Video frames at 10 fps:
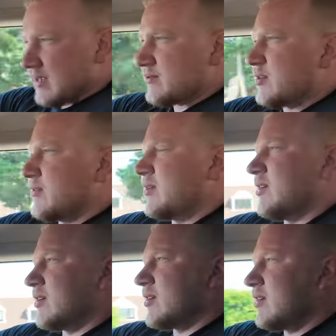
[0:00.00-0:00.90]
I'm gonna have to have a
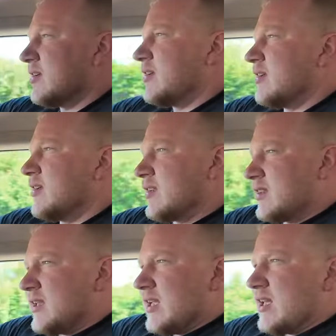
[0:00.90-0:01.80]
look.
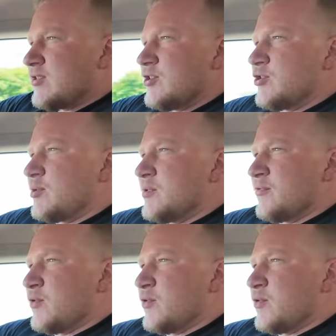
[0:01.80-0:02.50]
I think the normal